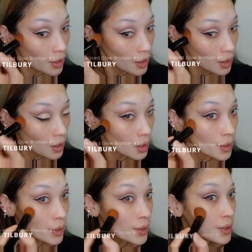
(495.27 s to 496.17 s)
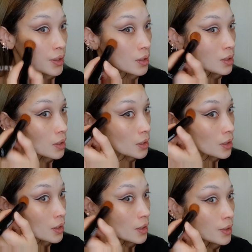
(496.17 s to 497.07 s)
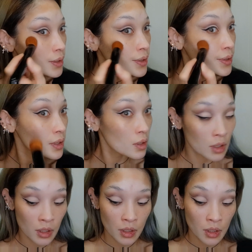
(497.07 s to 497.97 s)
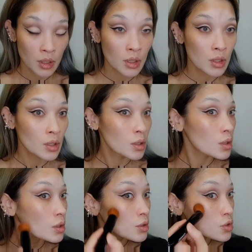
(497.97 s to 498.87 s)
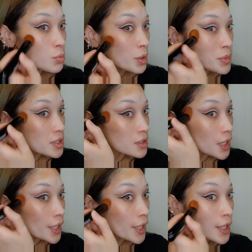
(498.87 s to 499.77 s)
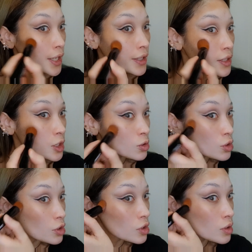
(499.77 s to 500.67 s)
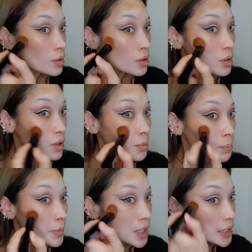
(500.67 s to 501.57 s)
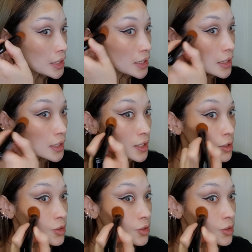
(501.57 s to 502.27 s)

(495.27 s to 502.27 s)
transition, then go with just regular routine. Apply foundation first and go bronzing and